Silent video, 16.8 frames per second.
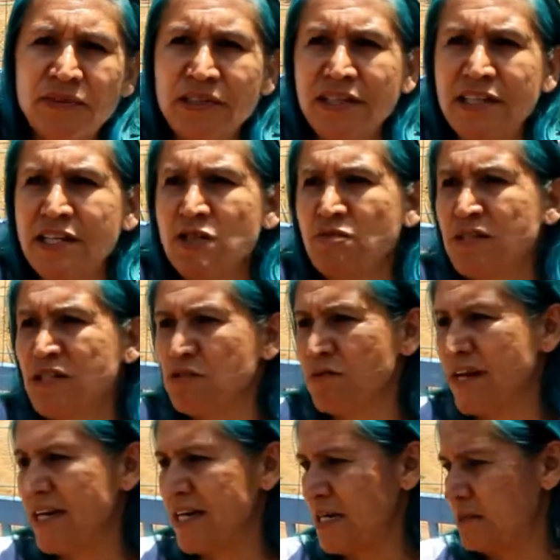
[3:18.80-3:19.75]
This one's
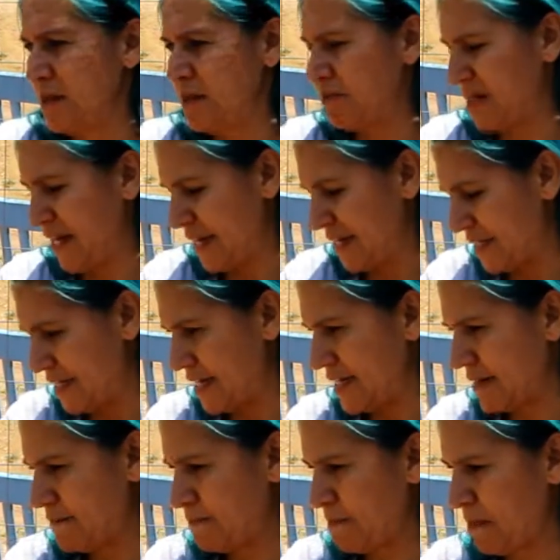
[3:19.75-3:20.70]
ready to be
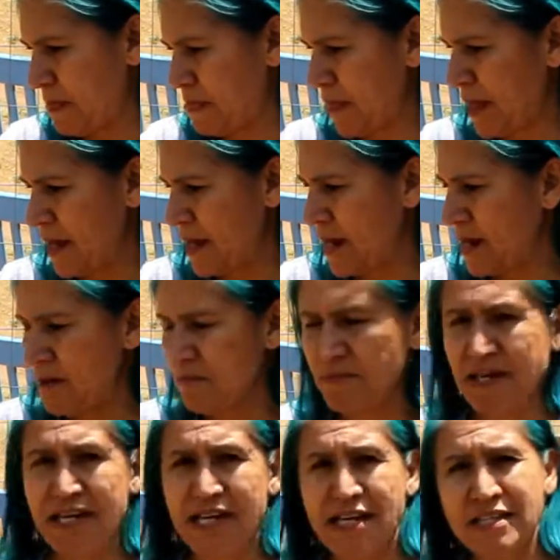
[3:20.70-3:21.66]
planted.
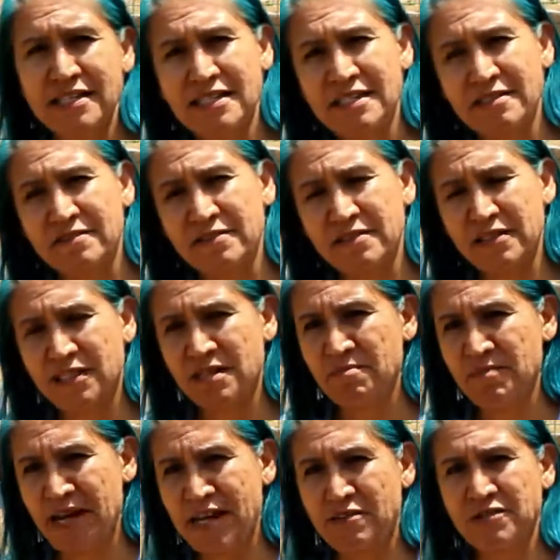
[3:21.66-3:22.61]
Because
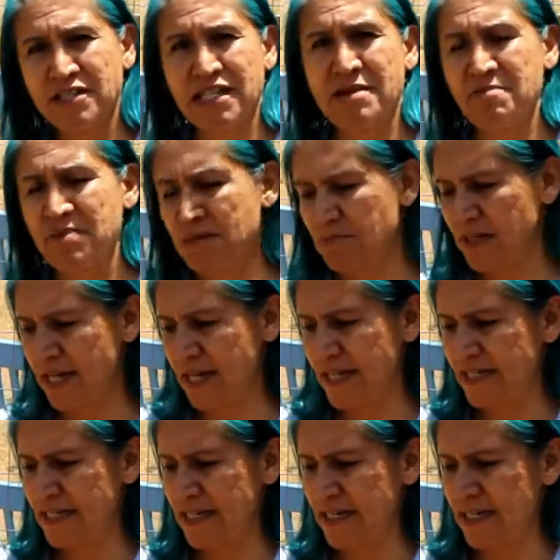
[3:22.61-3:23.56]
tomatoes can be
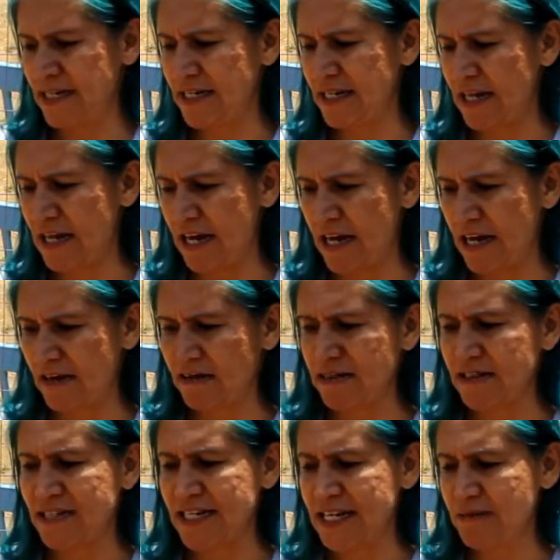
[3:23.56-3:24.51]
planted
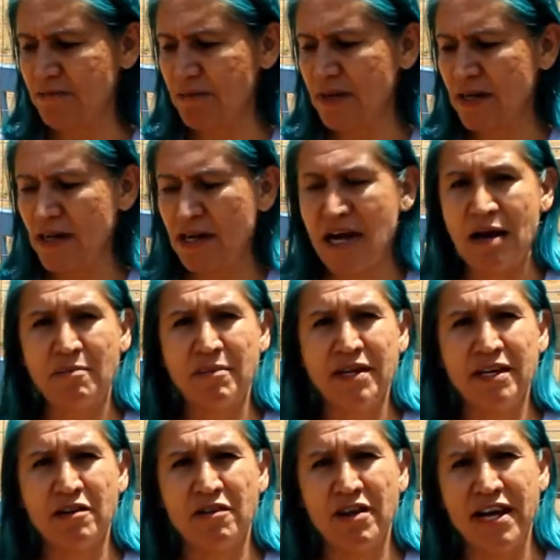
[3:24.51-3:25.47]
deep, I'm going
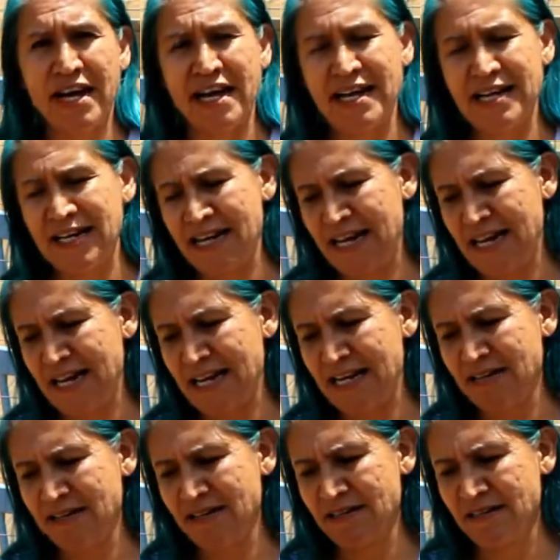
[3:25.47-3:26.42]
to go ahead
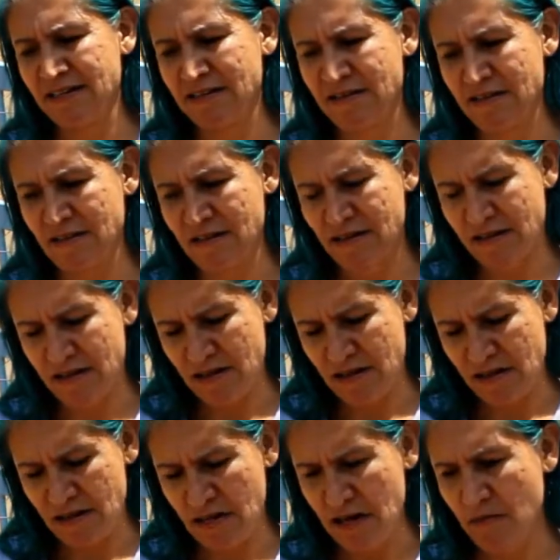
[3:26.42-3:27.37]
and
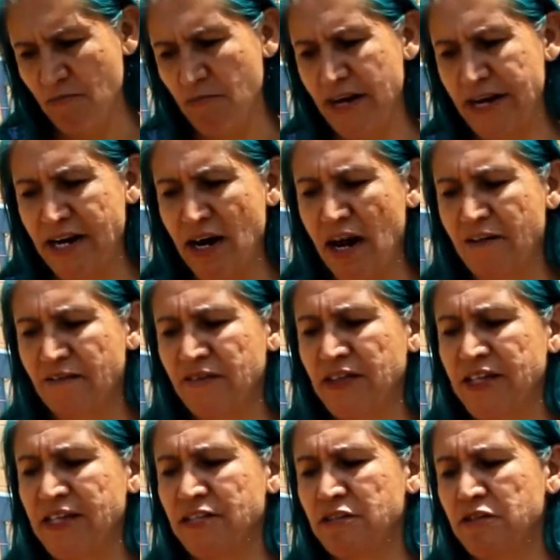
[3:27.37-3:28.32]
break off
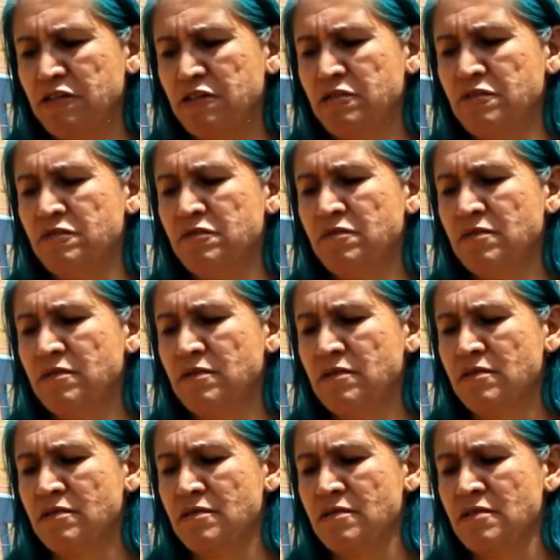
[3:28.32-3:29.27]
these 2
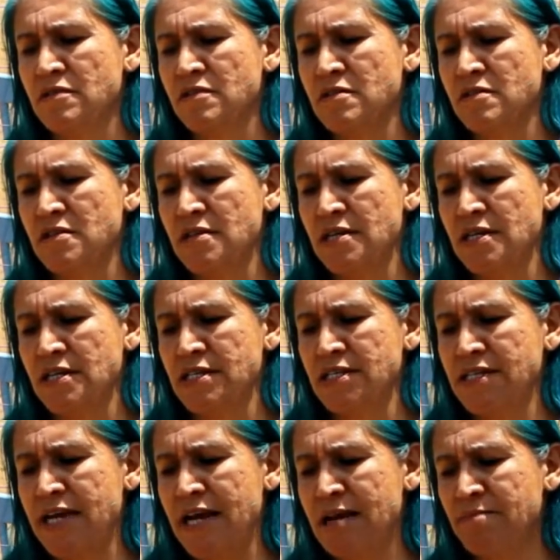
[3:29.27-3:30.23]

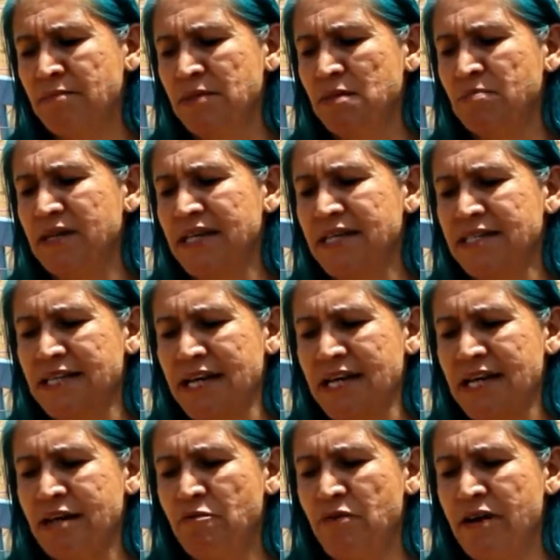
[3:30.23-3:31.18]
stems, because
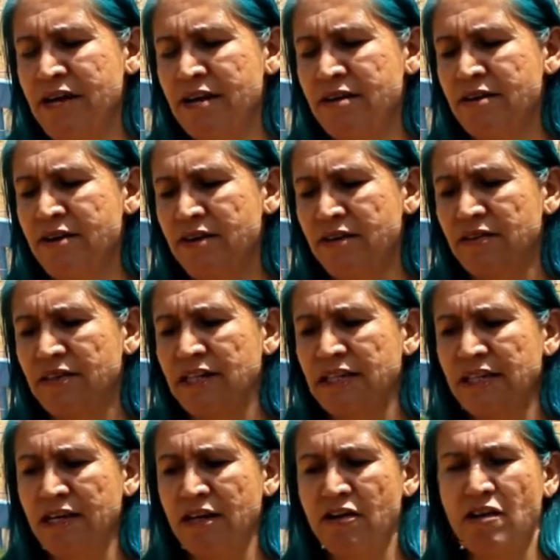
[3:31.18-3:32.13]
anywhere
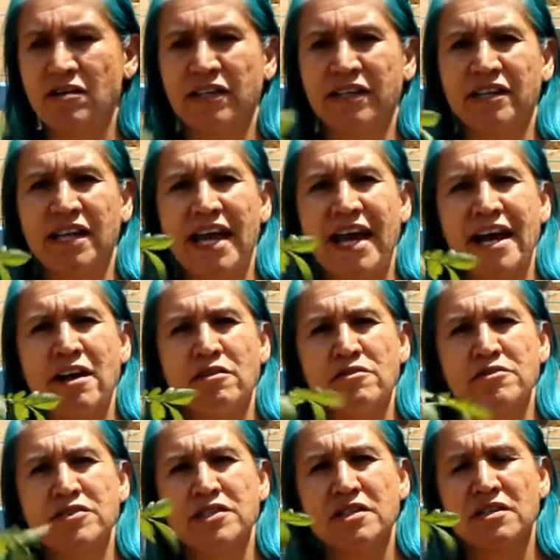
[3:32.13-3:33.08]
that there are little
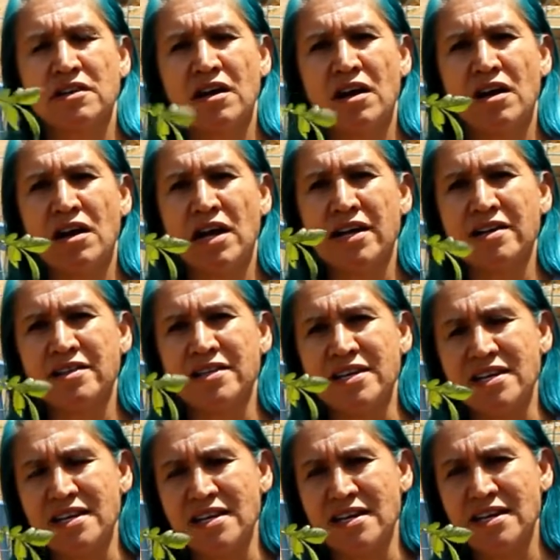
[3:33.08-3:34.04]
hairs on
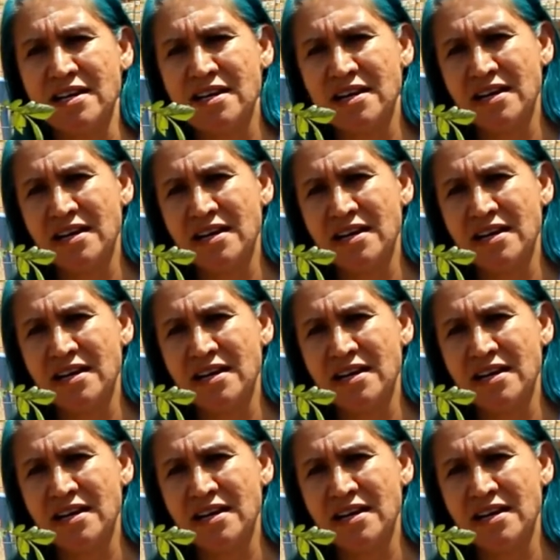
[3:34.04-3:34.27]
the